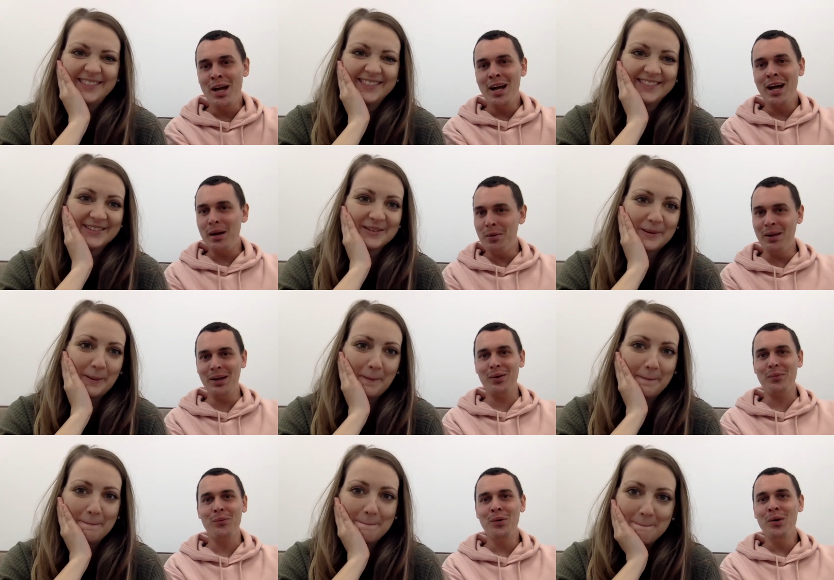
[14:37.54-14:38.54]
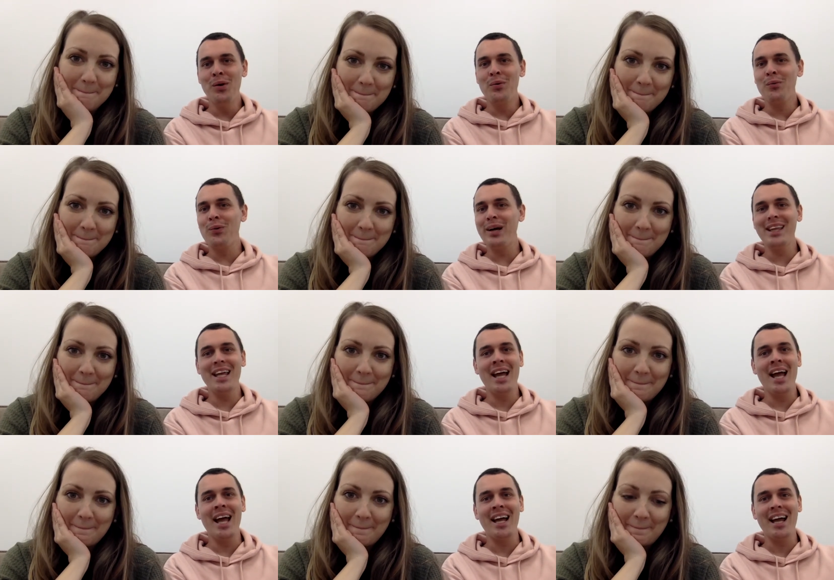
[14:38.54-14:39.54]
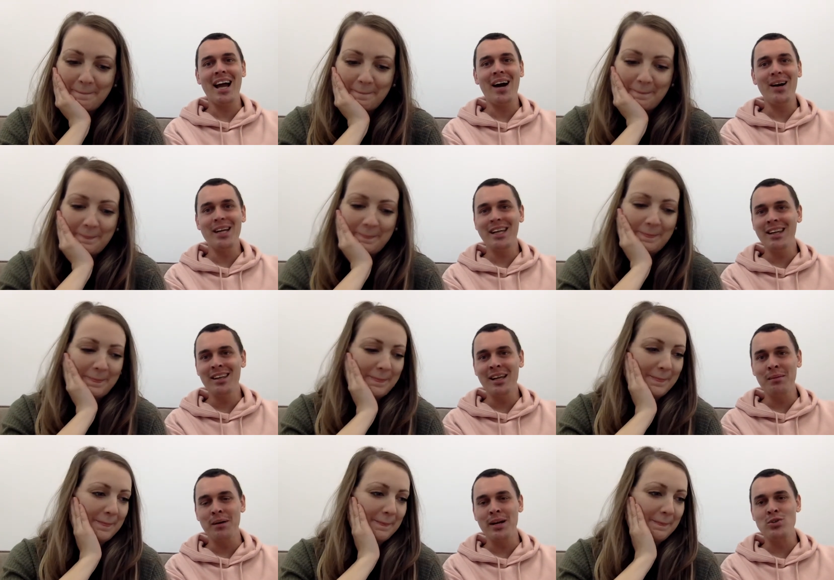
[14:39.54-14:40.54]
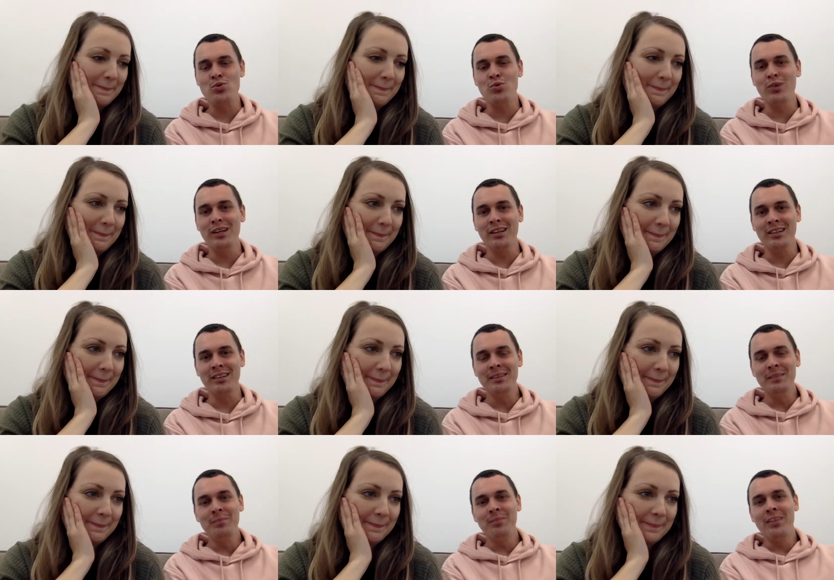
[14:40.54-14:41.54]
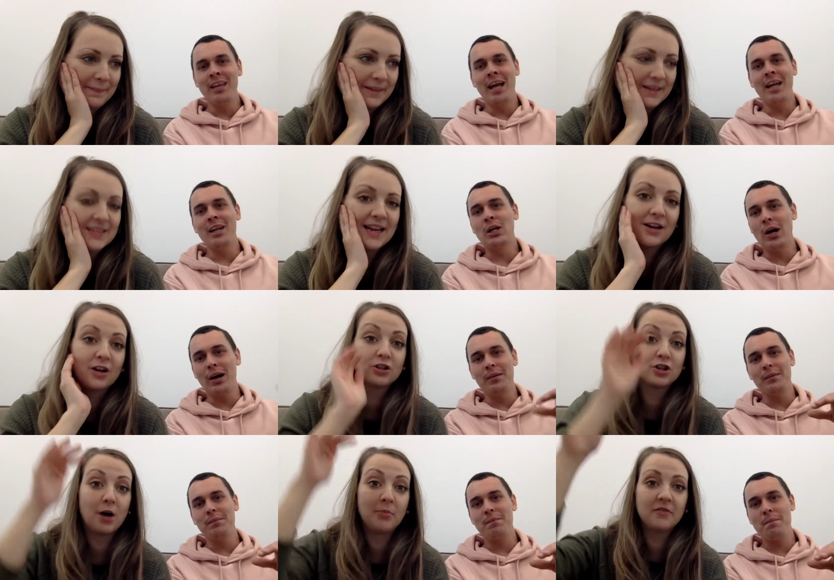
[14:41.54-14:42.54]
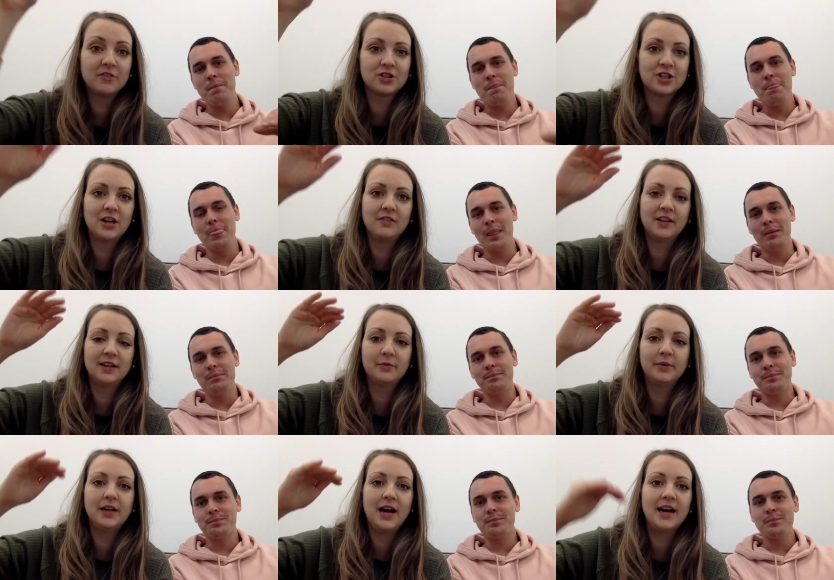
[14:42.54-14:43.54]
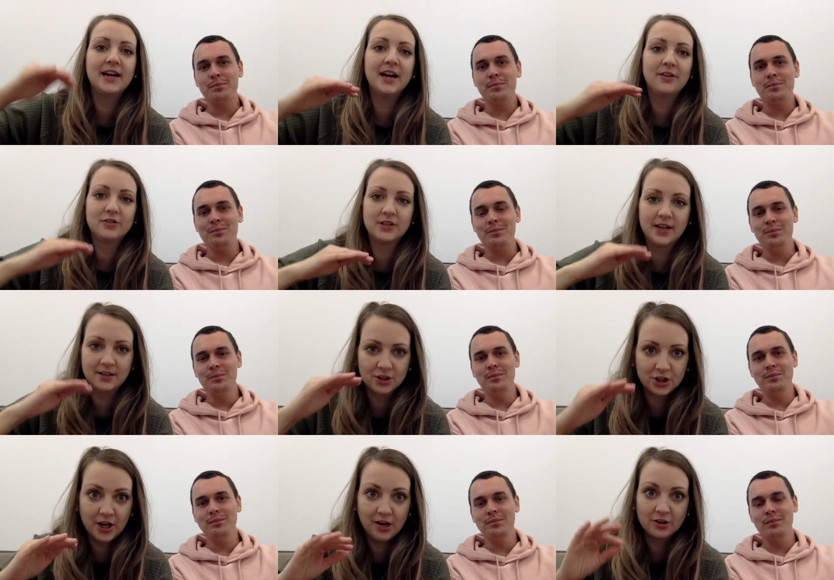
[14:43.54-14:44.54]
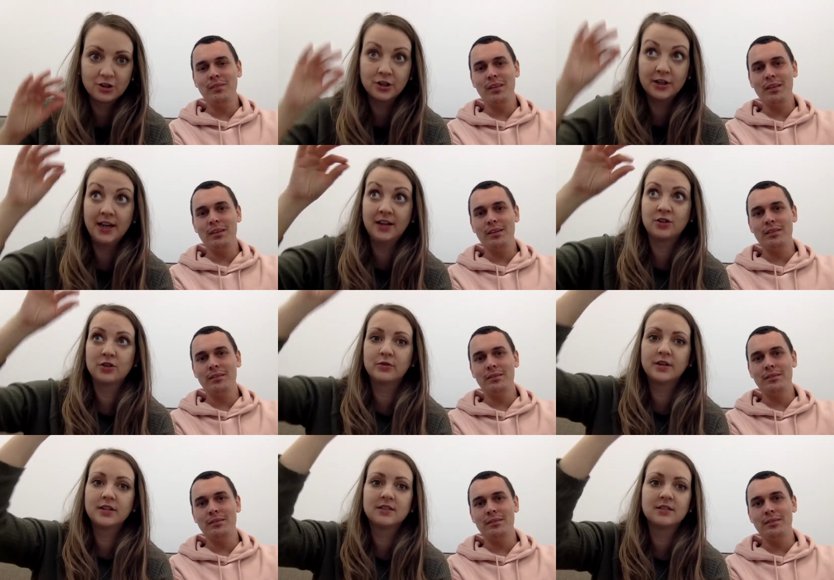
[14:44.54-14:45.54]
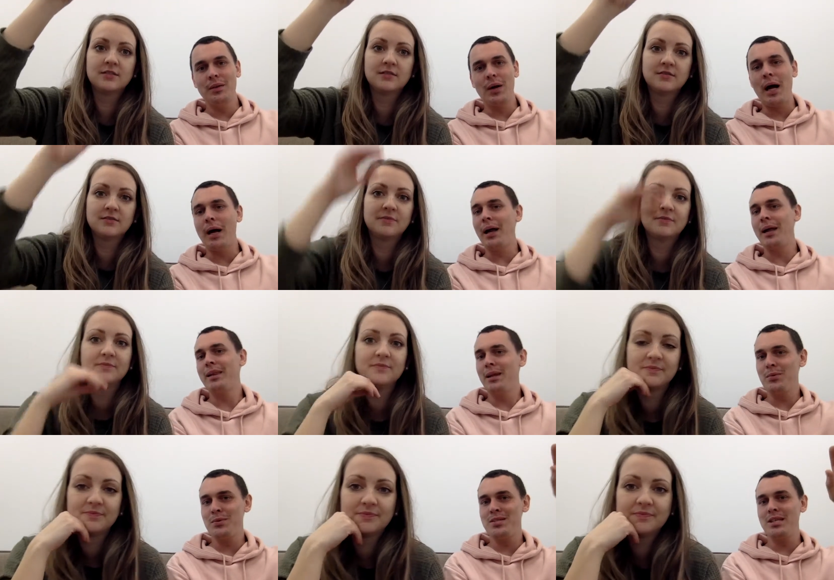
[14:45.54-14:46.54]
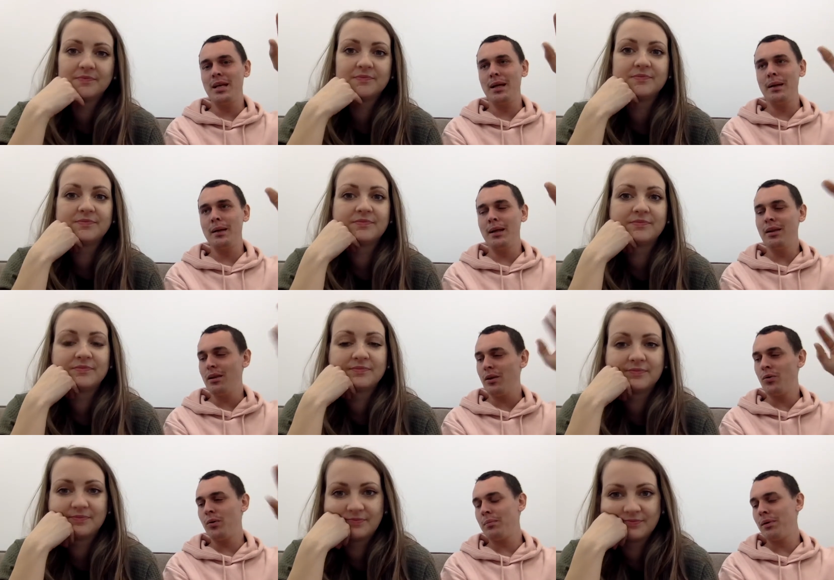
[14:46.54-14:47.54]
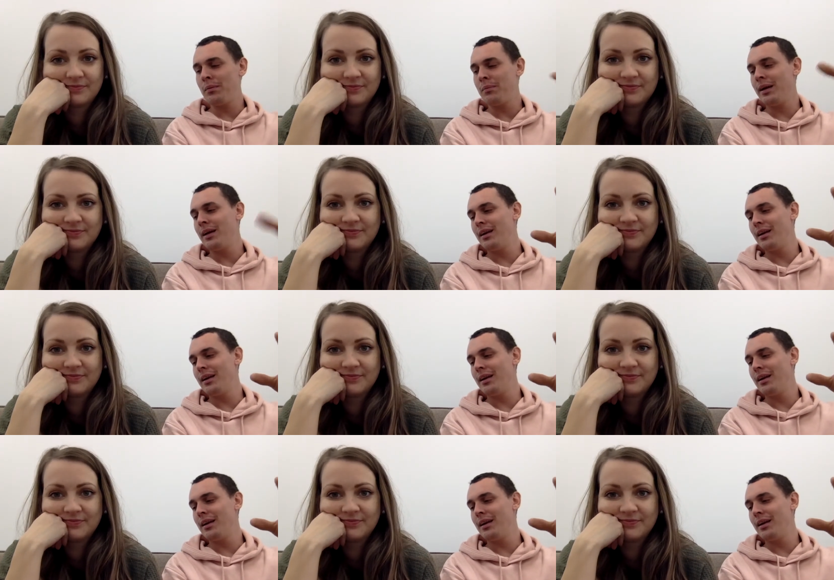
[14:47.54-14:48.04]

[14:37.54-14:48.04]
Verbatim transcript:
Speaker 1: I'm like, what the heck? How did Keely get my drill? And he's like gone on
Speaker 2: top of a shelf. Like we, I have to get a chair to get to it.
Speaker 1: I, I think it was in the lower part, but